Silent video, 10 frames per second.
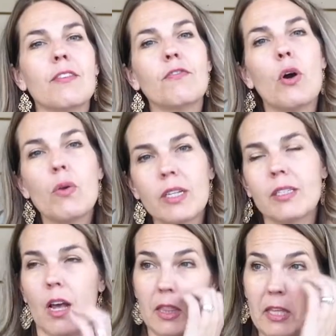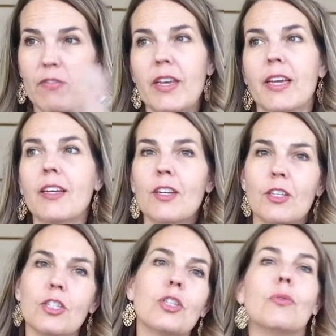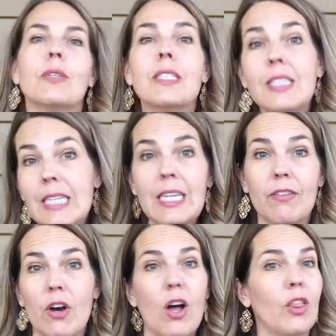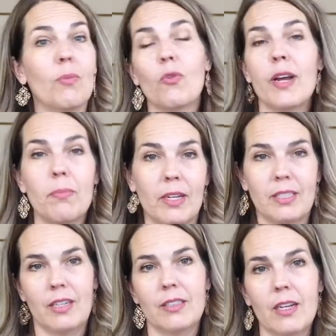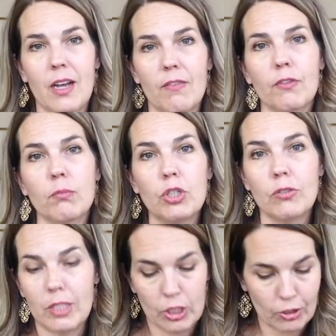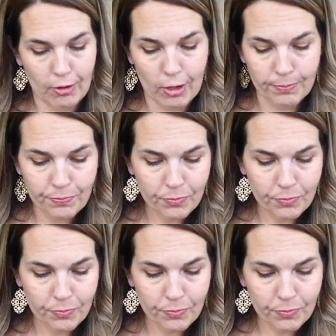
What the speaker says: focus on living to receive all the great blessings that come from choosing to grow.